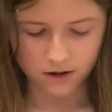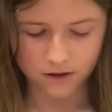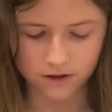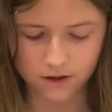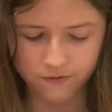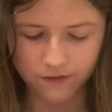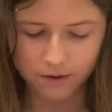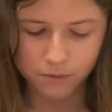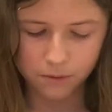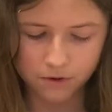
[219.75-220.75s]
Do you
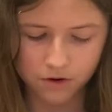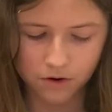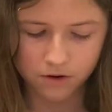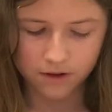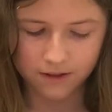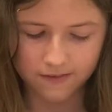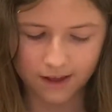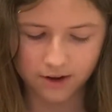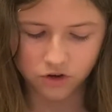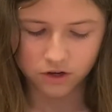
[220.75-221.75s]
think we'll return to the
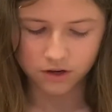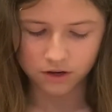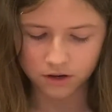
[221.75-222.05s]
section?